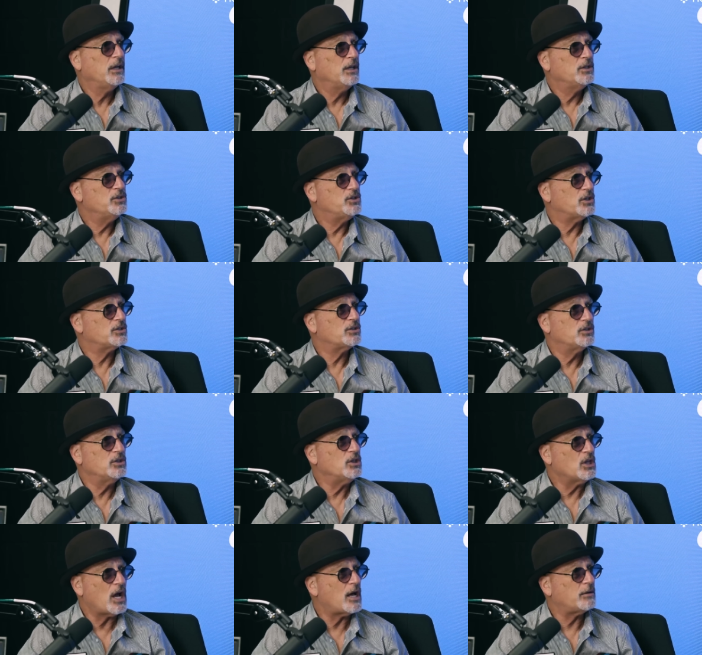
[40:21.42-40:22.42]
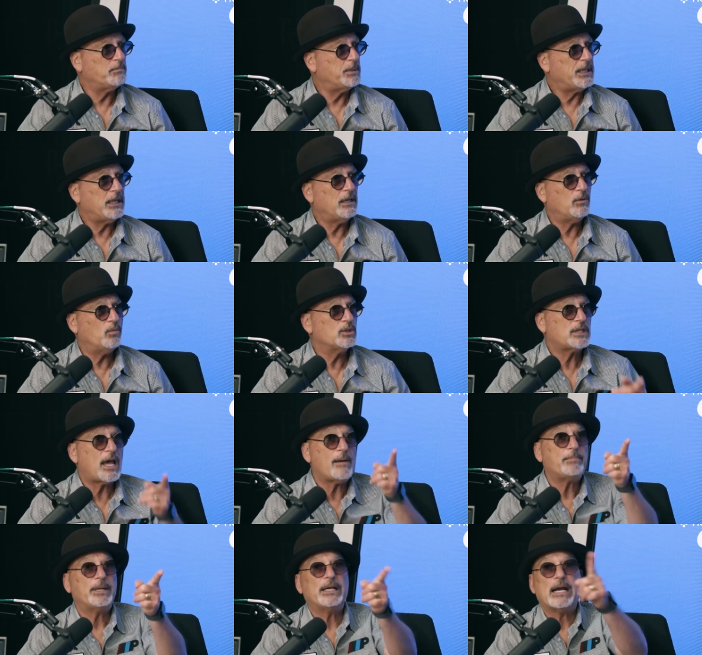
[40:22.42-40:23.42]
just not being what's
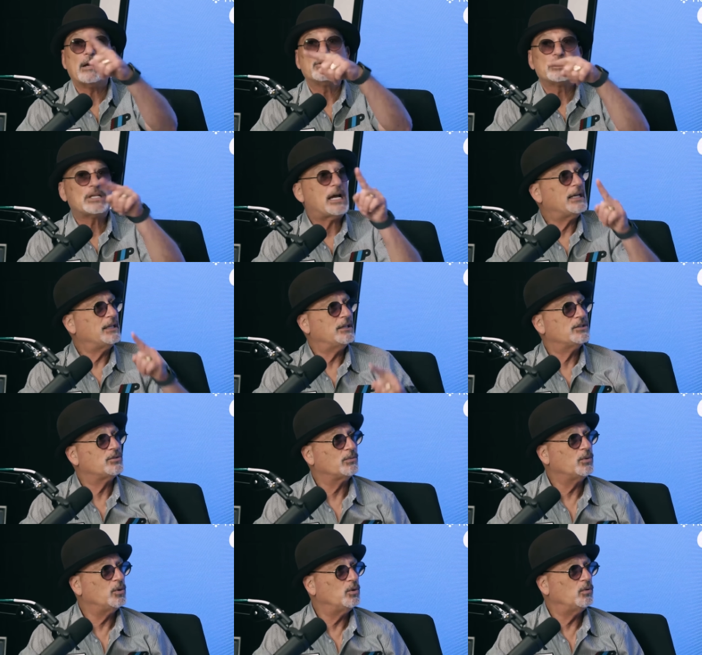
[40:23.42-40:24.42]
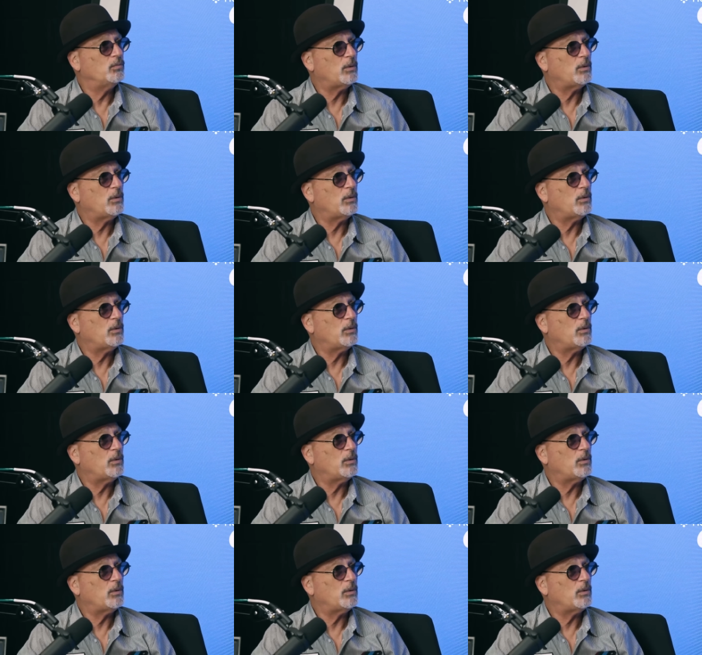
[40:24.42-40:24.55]
happening outside this room.